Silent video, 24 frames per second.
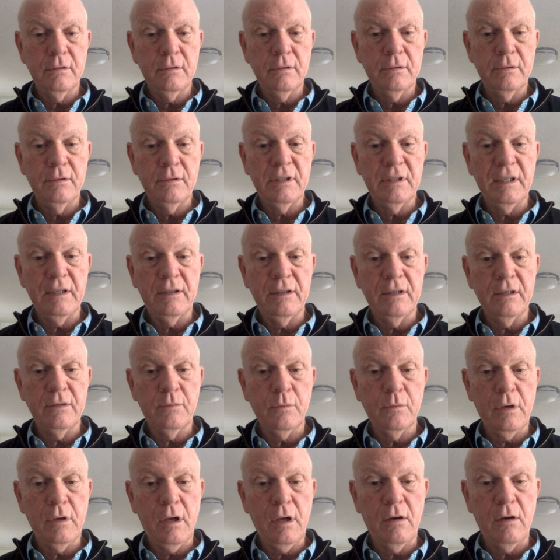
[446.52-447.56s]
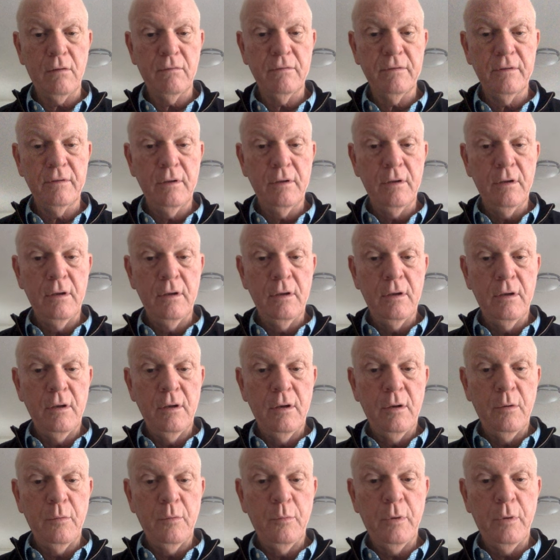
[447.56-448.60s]
sent this one off,
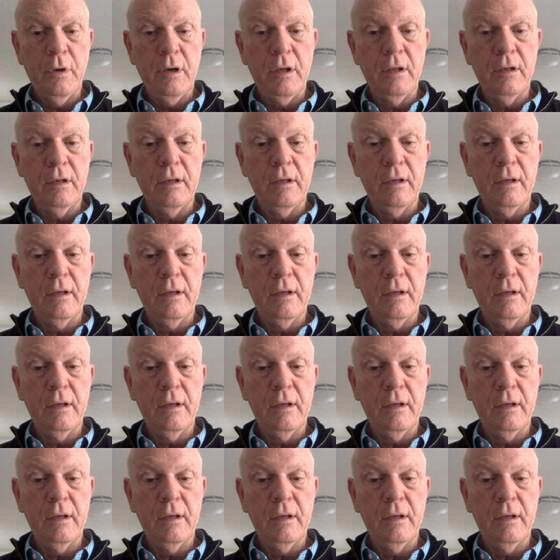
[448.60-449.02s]
but